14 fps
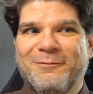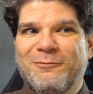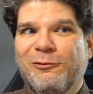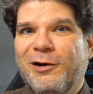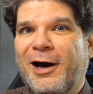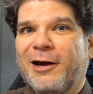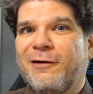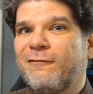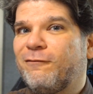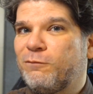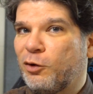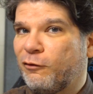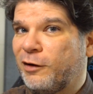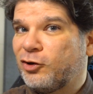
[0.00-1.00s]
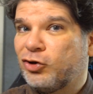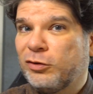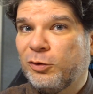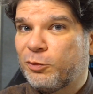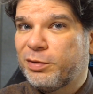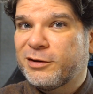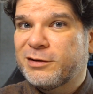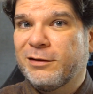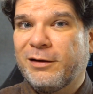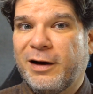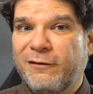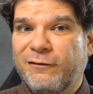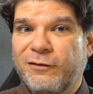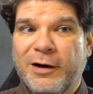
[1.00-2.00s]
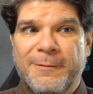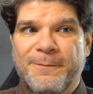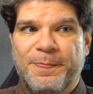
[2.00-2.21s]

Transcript: life, professional or personal life,